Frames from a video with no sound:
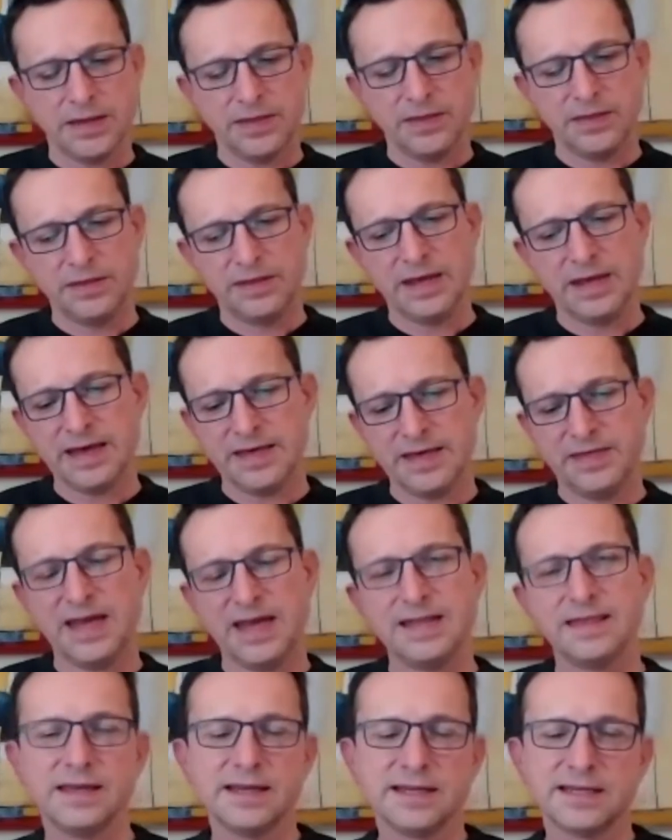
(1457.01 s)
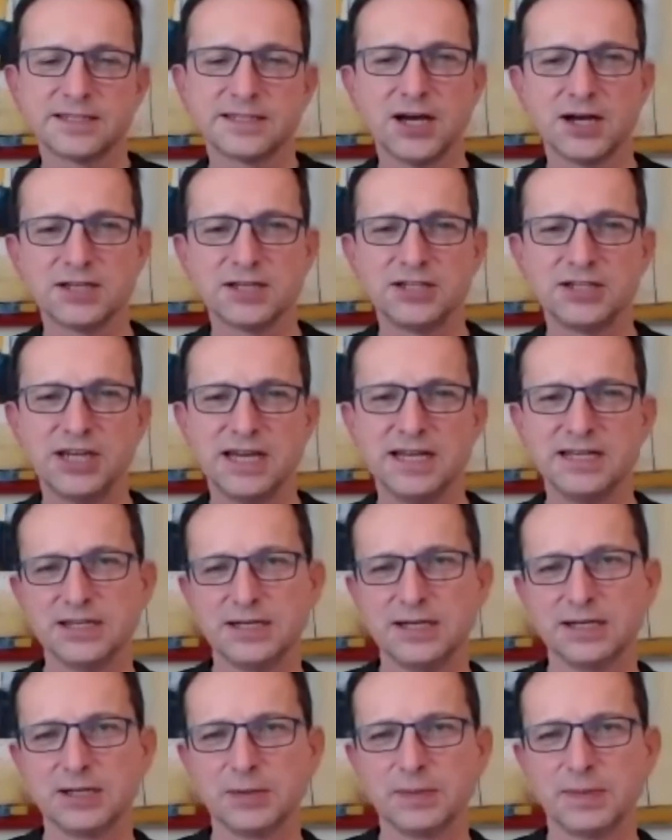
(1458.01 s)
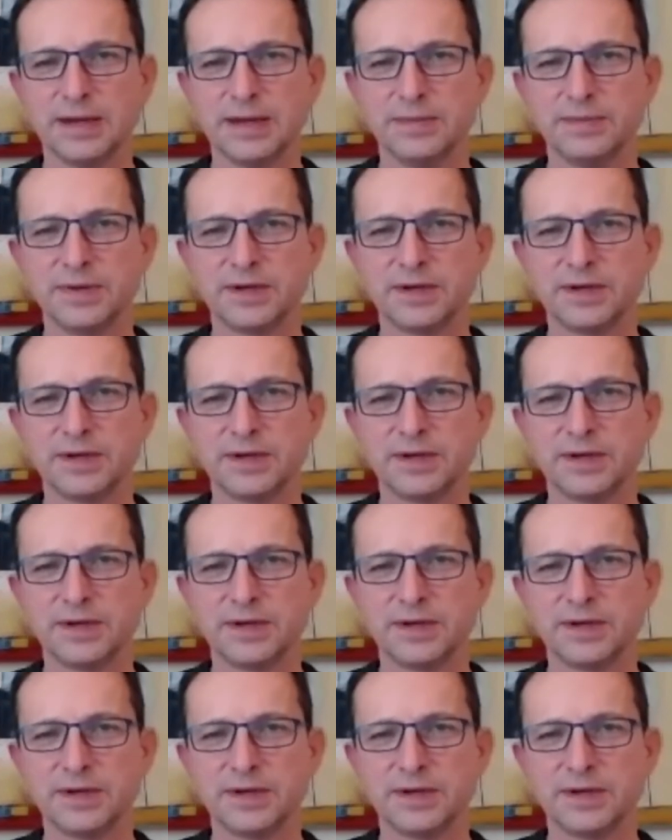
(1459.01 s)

Then things start to change a little bit,